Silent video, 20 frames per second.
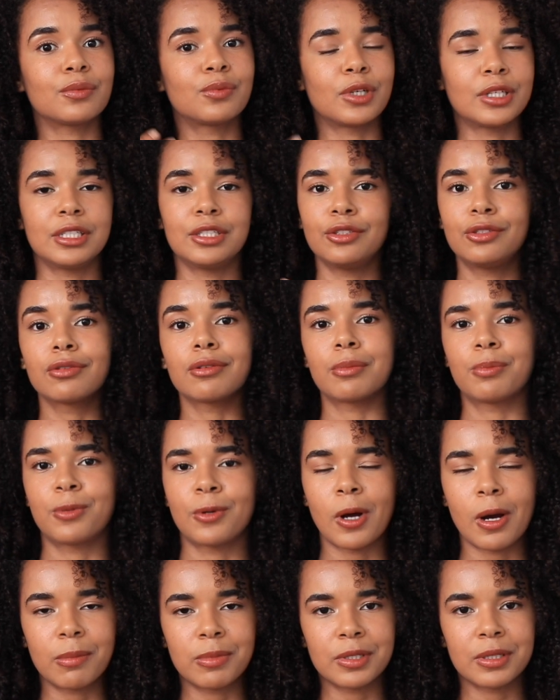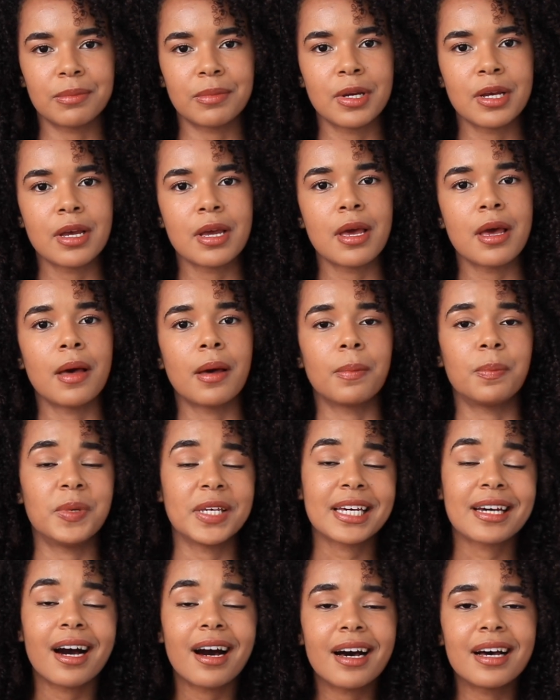run into a problem.
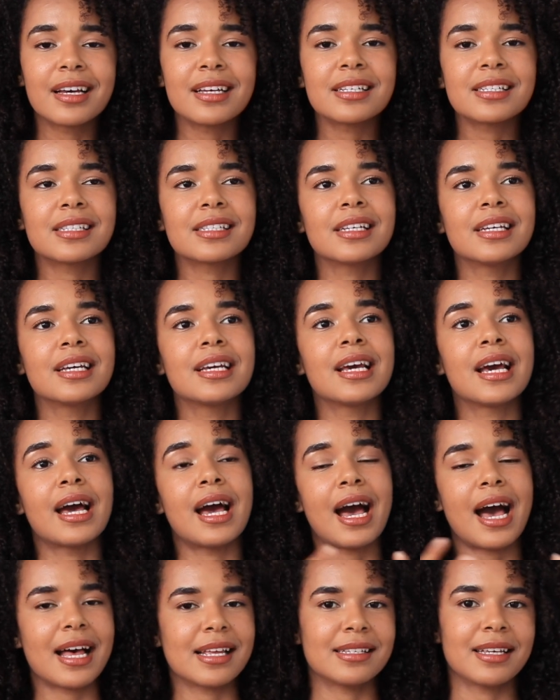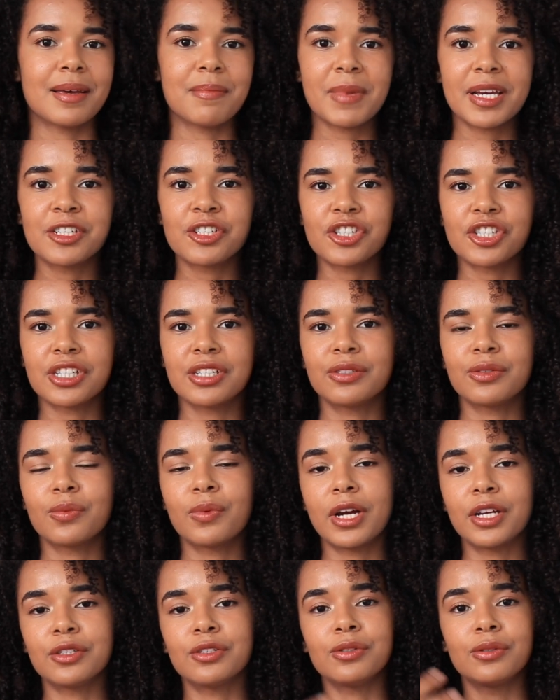Because, as I mentioned,
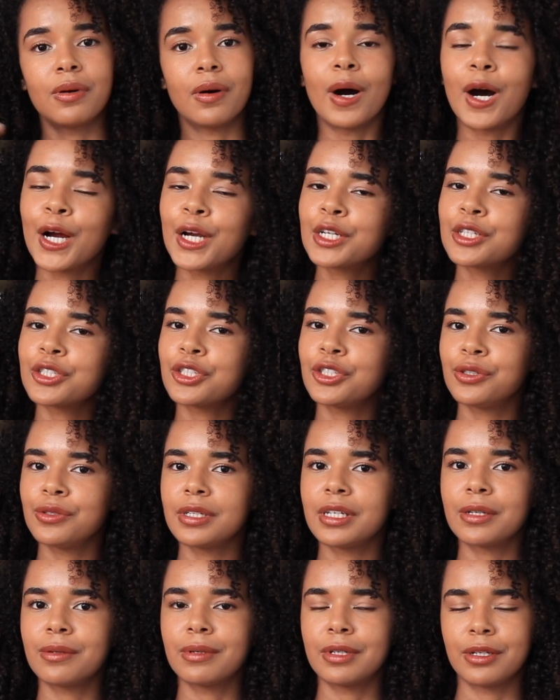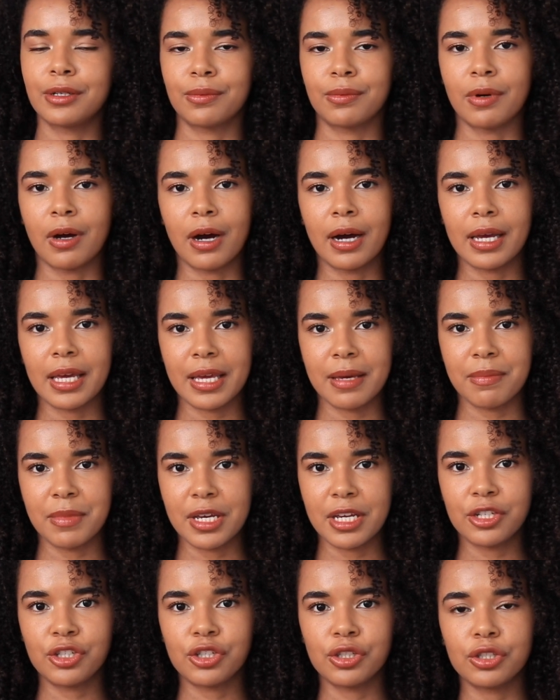when you are shooting with a RAW
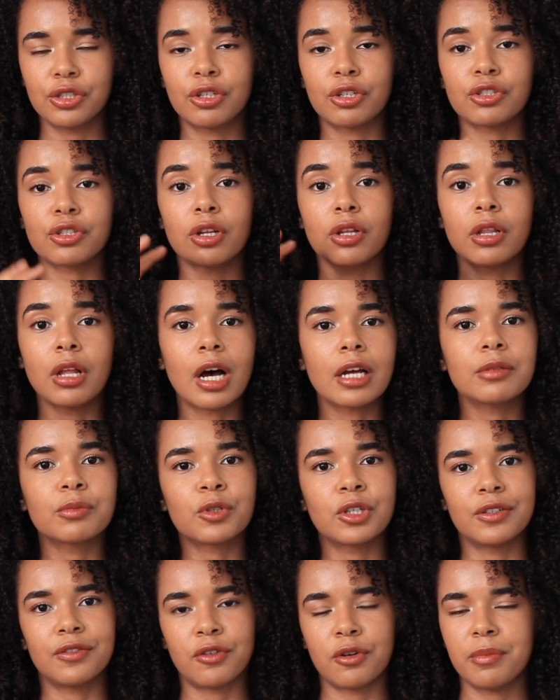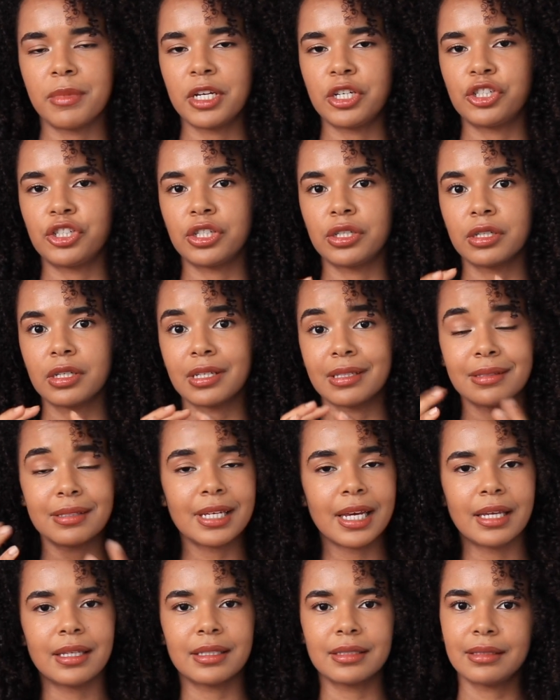image, there's a lot more information
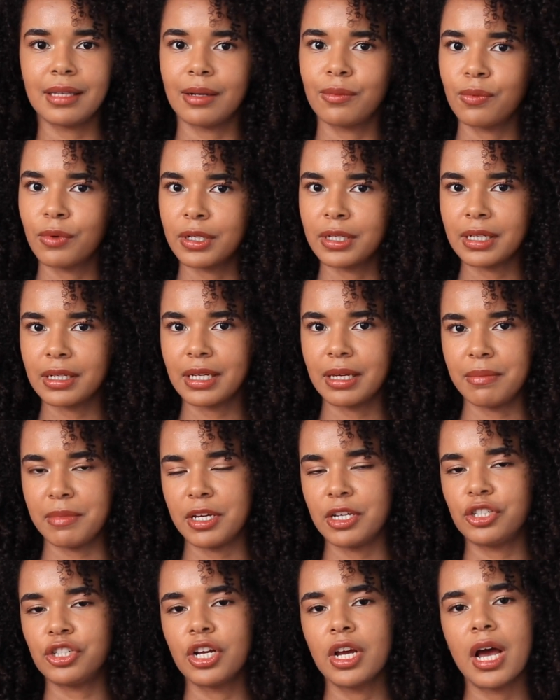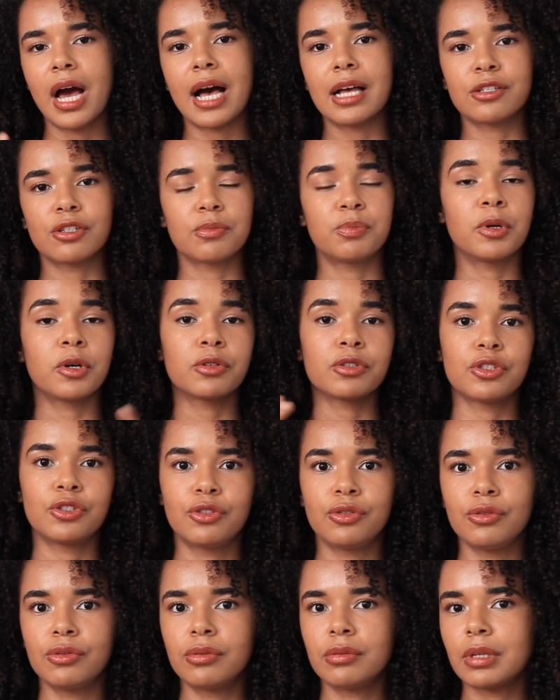contained in that one image, as opposed
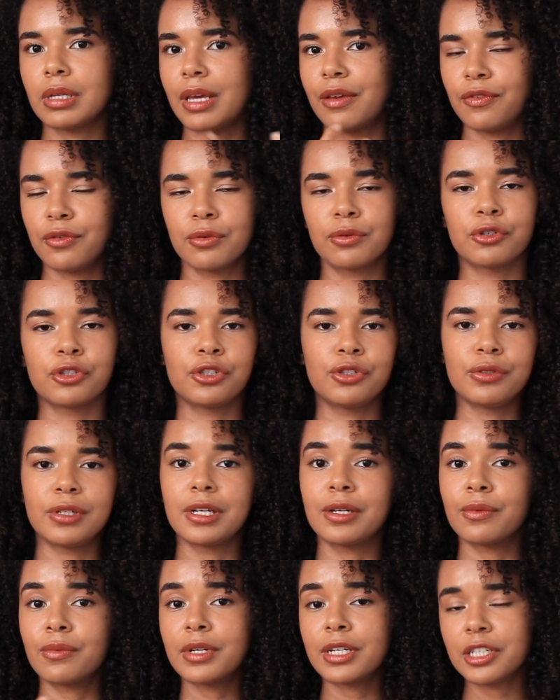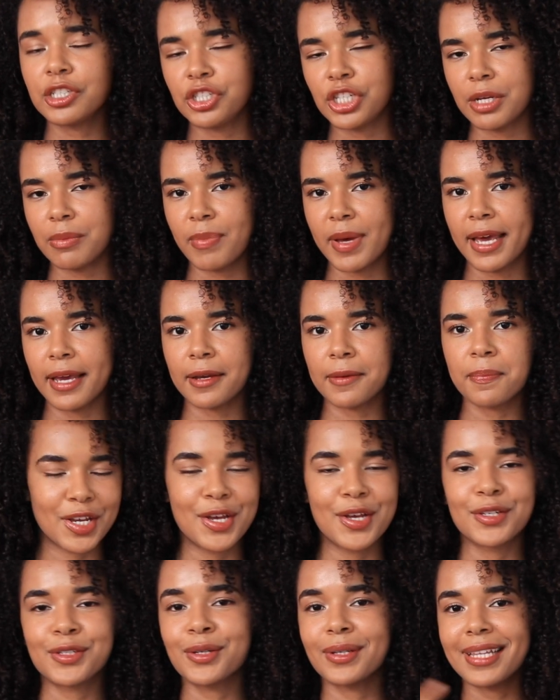to if you were shooting with a JPEG.
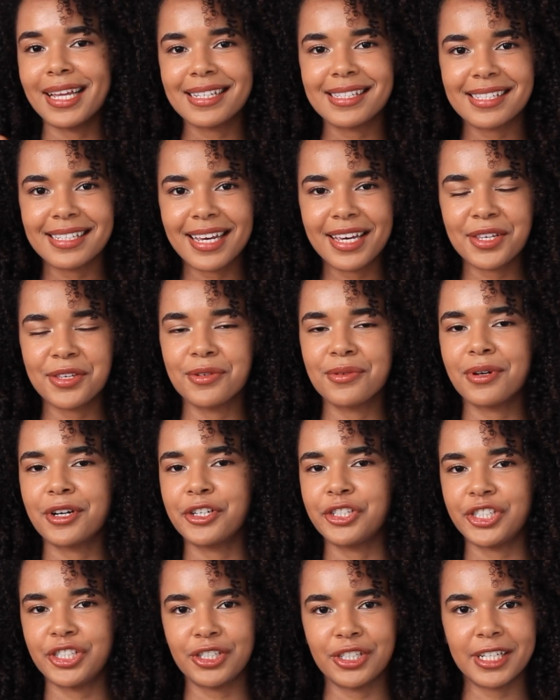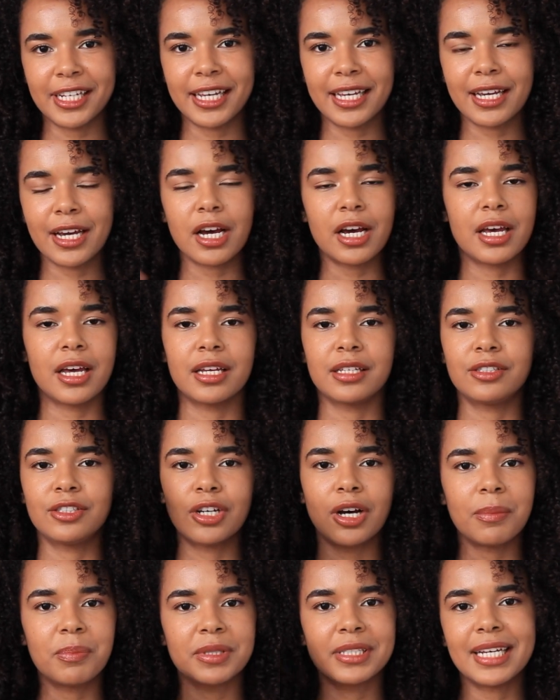So let's say you are shooting a
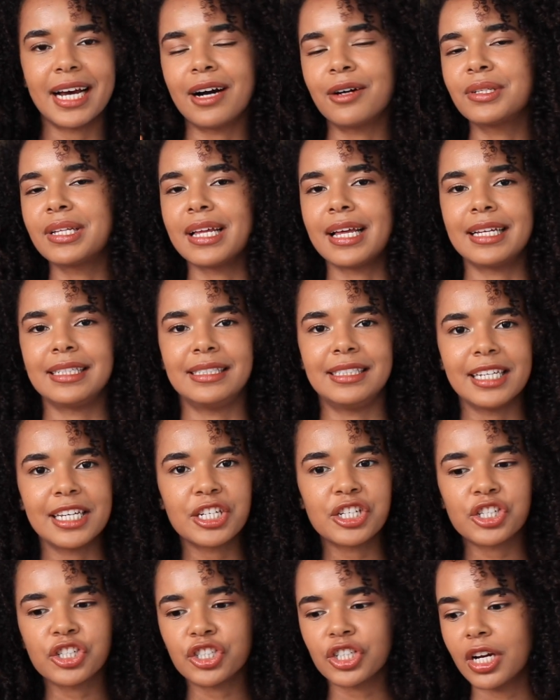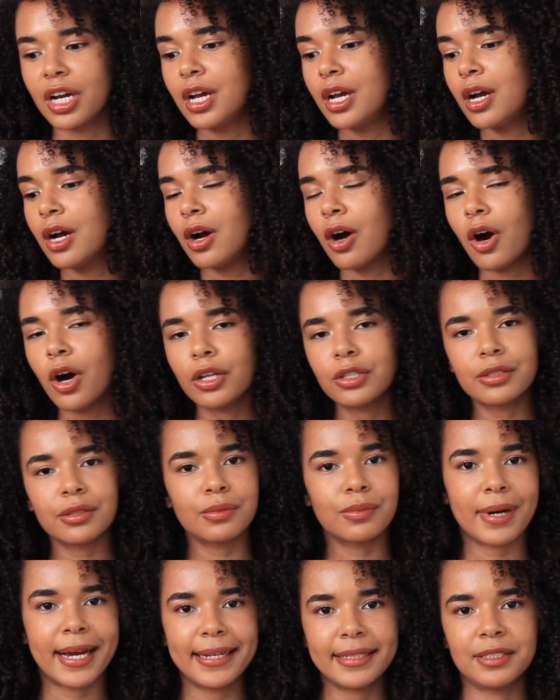top-down dish on a
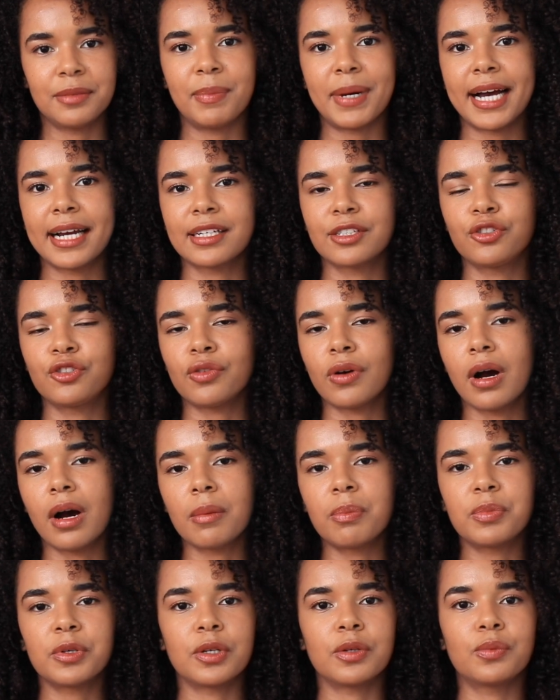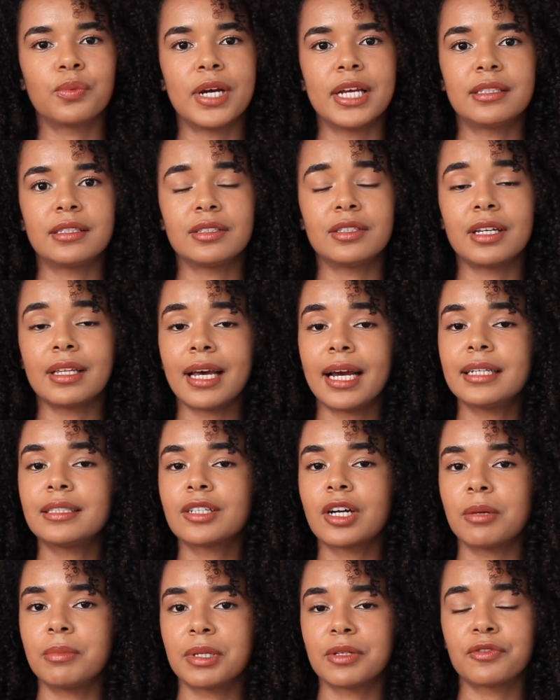white backdrop with the light
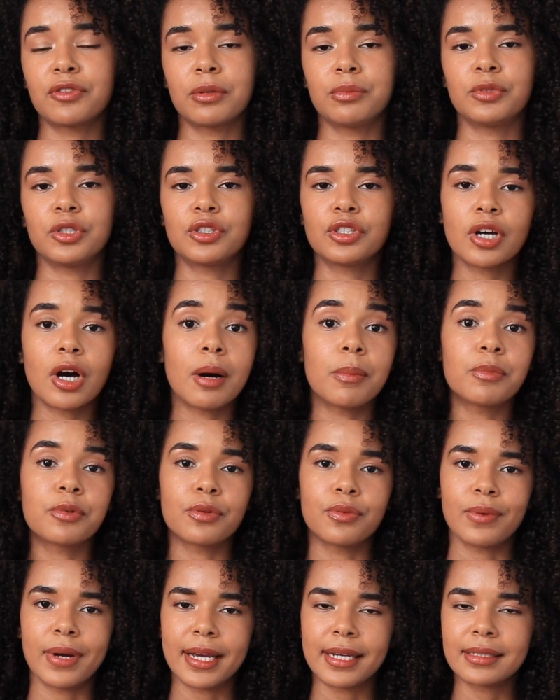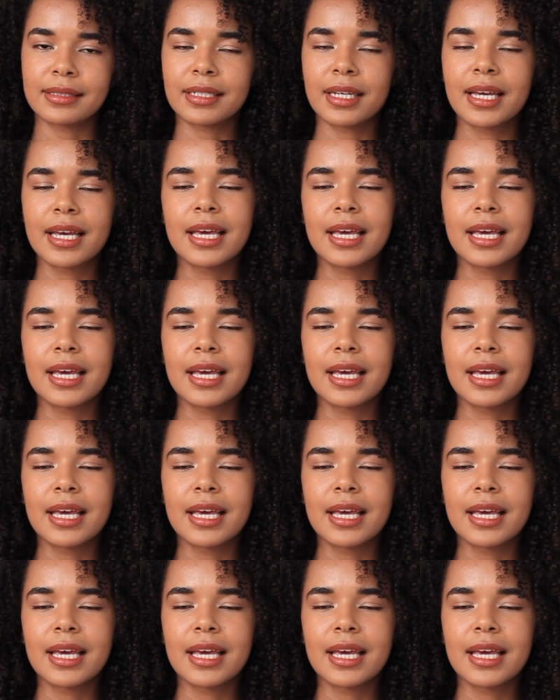coming from the top, right?